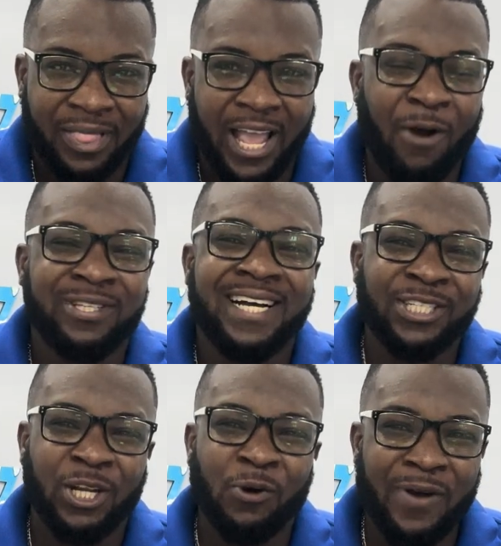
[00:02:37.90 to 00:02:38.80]
I was
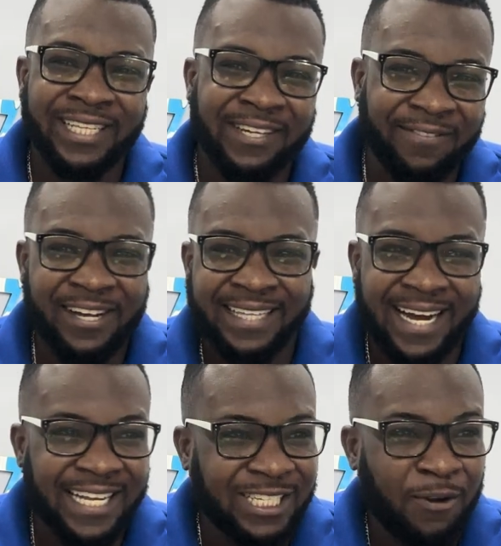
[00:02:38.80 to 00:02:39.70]
actually waiting for you to
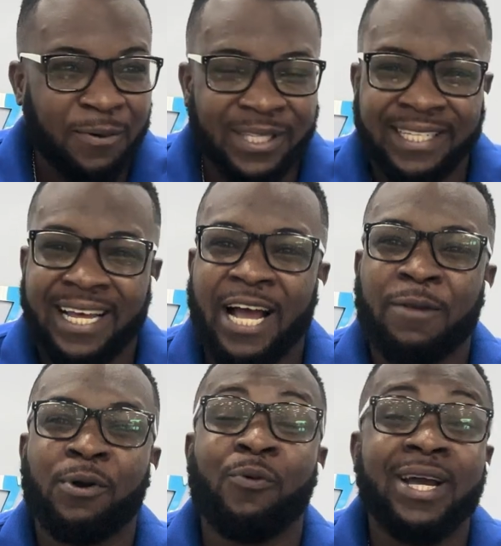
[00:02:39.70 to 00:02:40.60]
answer, but
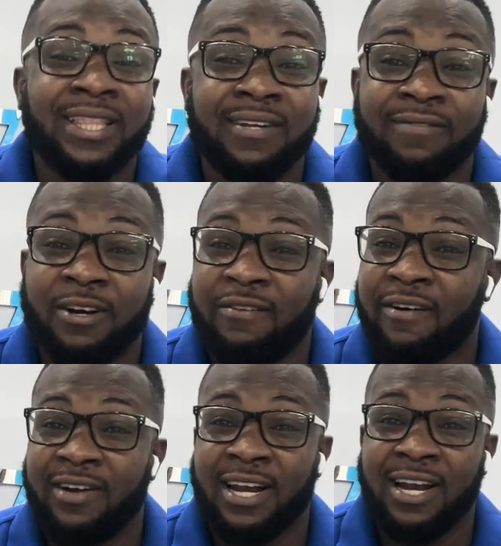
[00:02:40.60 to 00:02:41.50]
I'll be waiting for a
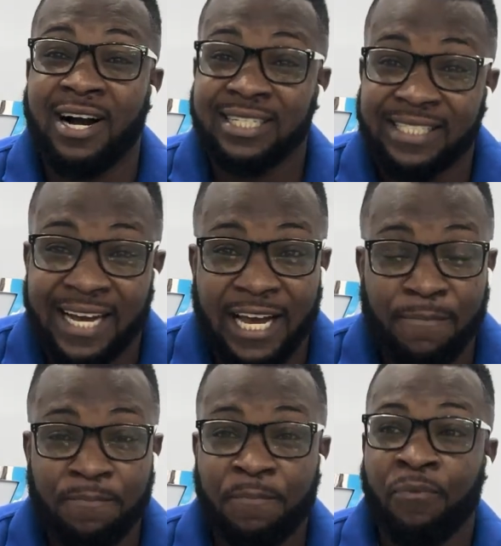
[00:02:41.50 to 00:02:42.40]
very long
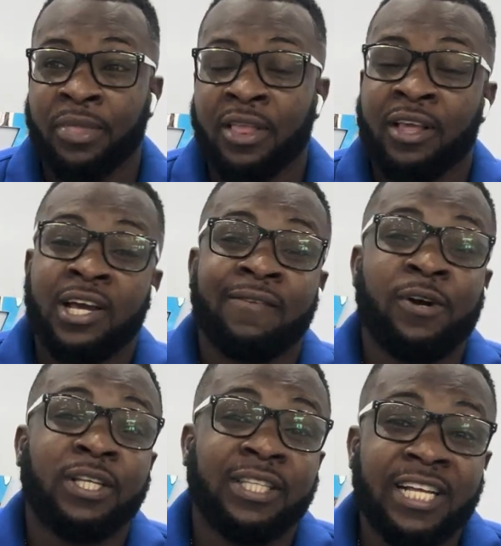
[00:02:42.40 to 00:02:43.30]
time
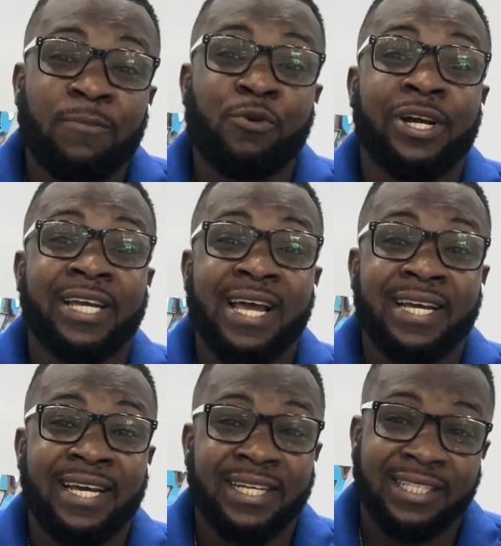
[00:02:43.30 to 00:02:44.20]
for you to tell me where you
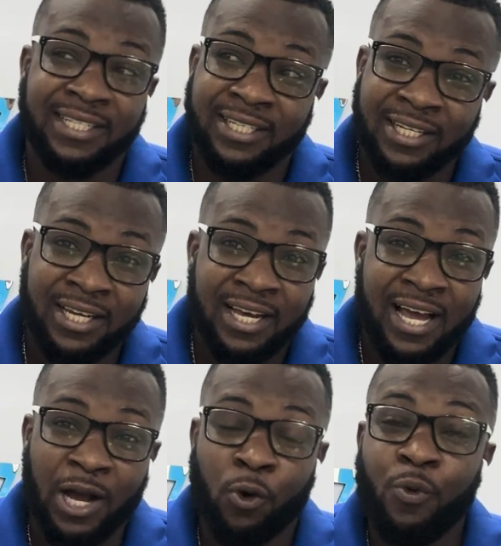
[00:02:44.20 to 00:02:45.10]
can get
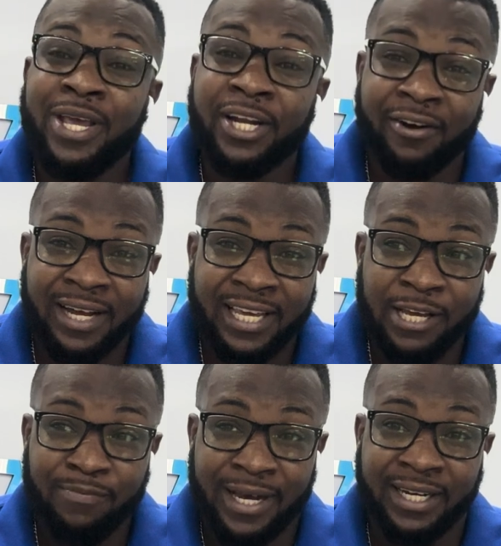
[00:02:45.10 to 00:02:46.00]
a queen or a
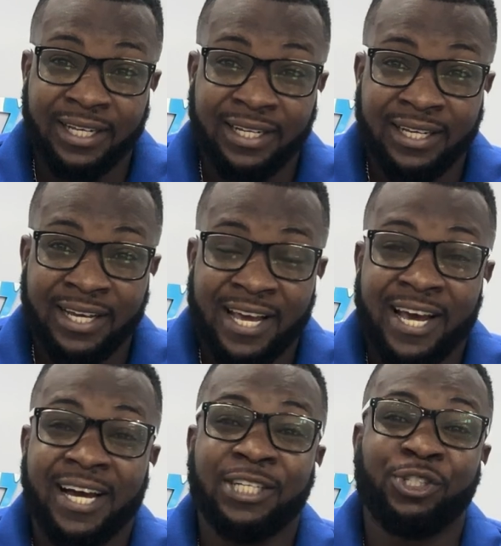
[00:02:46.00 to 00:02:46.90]
king bed,
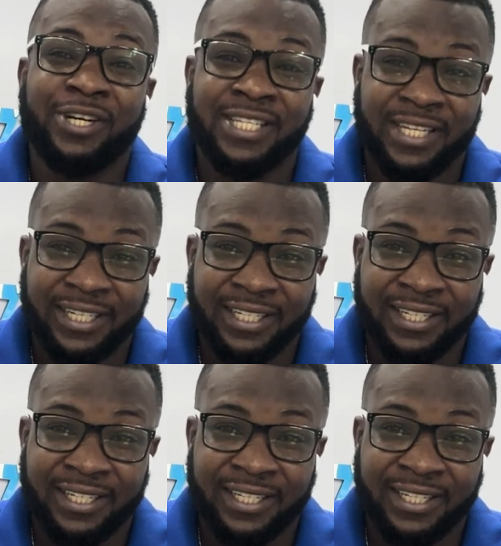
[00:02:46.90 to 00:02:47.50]
a dresser,